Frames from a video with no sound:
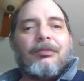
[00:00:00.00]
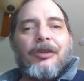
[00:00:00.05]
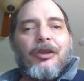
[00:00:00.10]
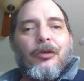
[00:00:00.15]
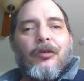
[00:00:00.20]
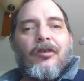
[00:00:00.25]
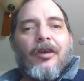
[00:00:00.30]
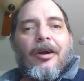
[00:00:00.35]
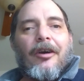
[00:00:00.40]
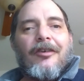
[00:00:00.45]

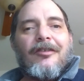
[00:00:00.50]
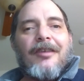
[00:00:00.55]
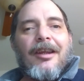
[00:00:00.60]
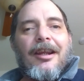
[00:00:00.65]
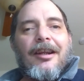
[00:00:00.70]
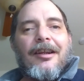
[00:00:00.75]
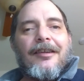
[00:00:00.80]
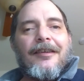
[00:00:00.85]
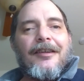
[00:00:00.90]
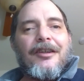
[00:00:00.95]
Use hard
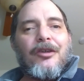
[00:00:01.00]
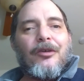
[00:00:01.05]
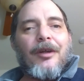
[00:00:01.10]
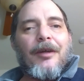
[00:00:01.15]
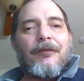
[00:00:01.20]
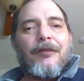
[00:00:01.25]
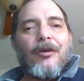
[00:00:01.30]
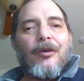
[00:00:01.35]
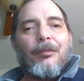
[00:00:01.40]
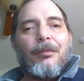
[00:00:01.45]
data, and then you don't
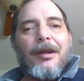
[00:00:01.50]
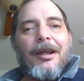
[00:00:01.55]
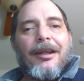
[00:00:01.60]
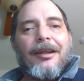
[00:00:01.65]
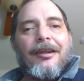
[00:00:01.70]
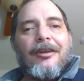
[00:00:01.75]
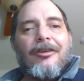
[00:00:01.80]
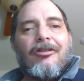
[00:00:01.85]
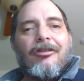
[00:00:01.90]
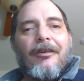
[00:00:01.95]
have to go back
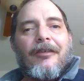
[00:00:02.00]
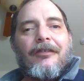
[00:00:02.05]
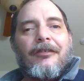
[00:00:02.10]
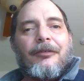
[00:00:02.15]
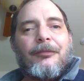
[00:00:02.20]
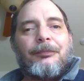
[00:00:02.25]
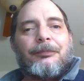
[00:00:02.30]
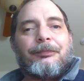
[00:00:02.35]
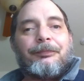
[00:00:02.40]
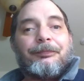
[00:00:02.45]
and adjust
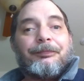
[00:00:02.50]
them.